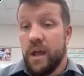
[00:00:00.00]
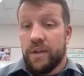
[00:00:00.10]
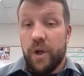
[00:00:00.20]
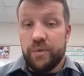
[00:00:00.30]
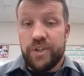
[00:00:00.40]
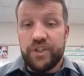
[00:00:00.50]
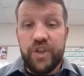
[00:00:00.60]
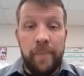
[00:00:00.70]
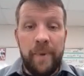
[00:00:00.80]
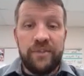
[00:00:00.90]
So to
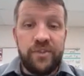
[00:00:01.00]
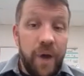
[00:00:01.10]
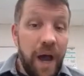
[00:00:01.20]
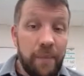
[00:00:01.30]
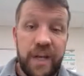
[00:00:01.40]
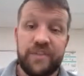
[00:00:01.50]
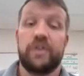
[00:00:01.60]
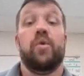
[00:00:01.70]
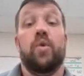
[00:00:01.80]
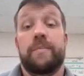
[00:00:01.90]
jump into objects
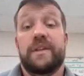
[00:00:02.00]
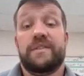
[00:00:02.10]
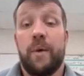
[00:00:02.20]
in orbit,